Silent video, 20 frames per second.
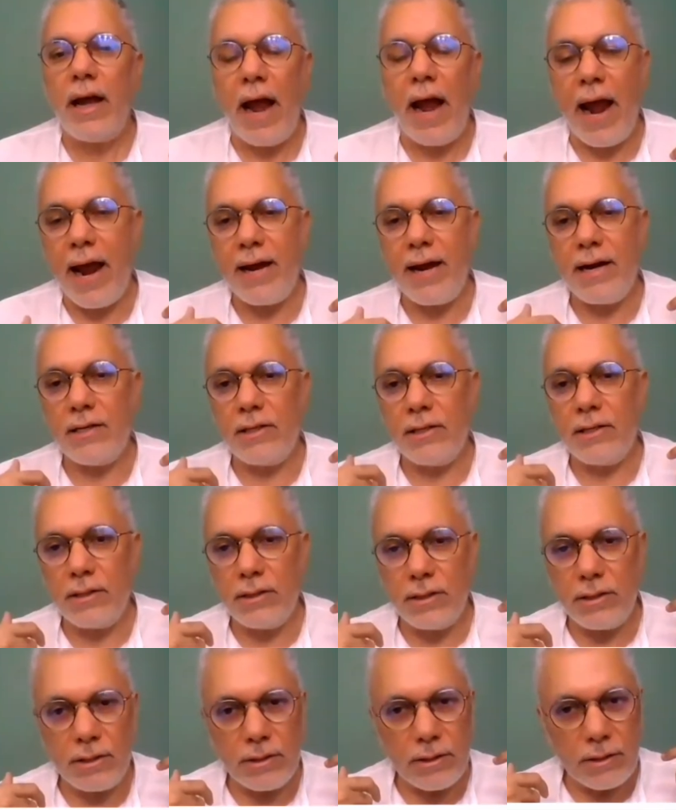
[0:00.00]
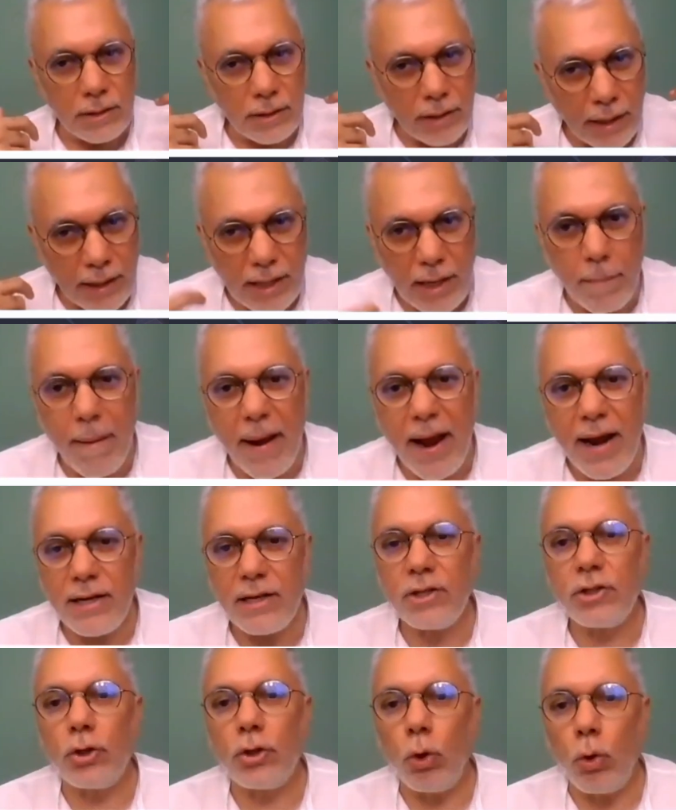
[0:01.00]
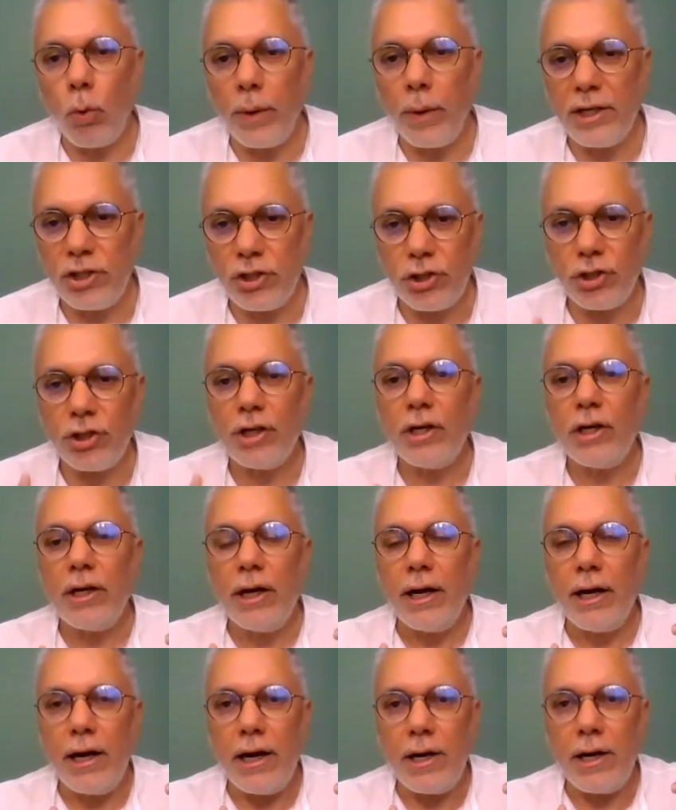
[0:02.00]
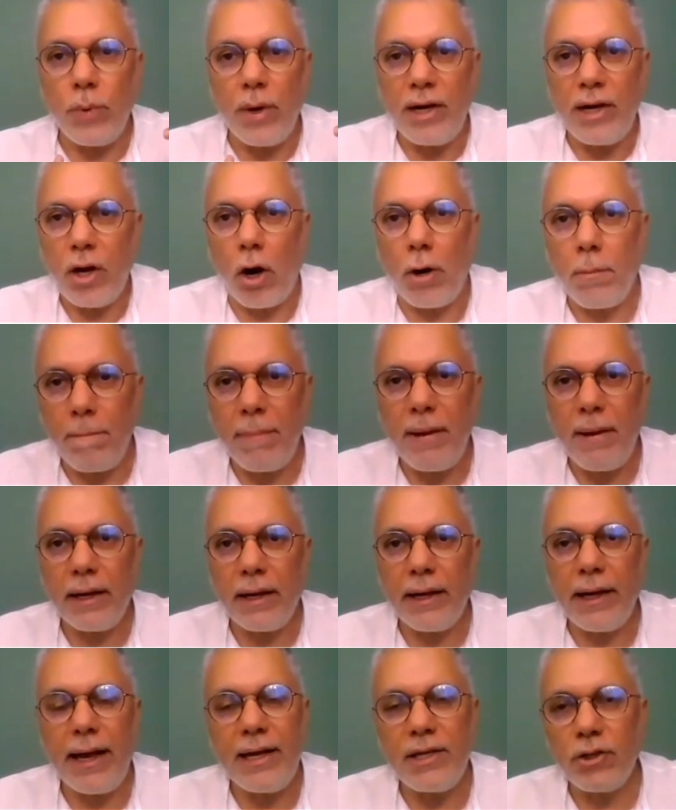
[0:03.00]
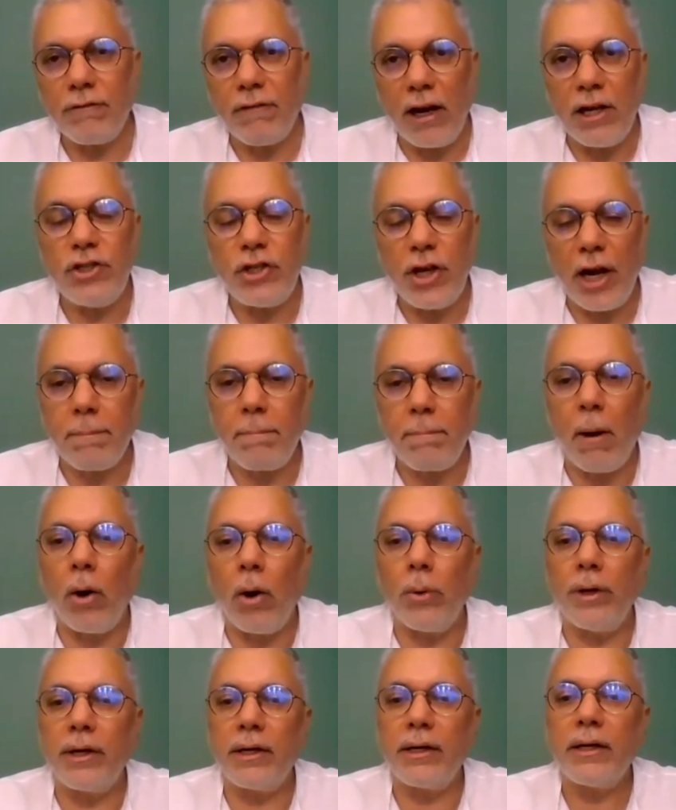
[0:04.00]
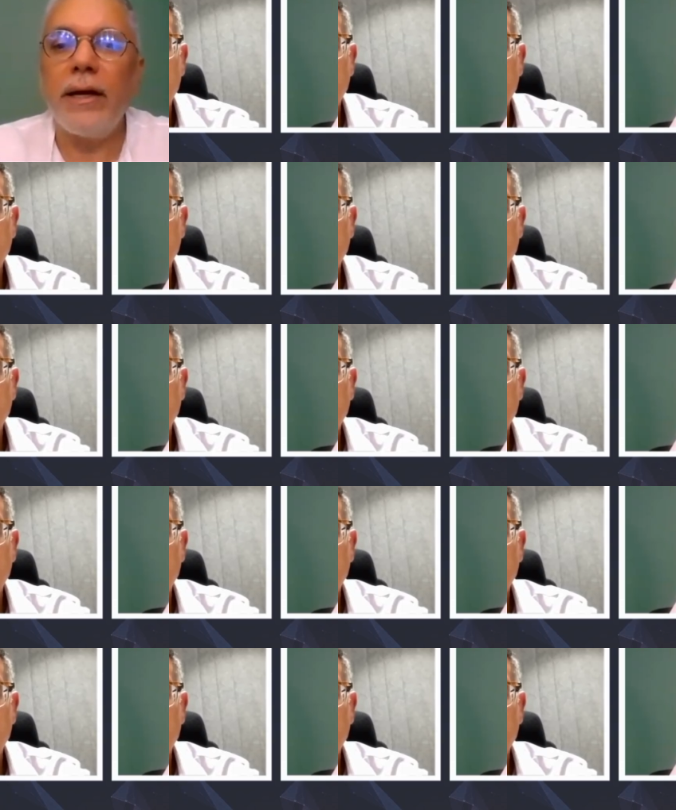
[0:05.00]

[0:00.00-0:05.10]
and the debate through which it will not be a case of unchecked power.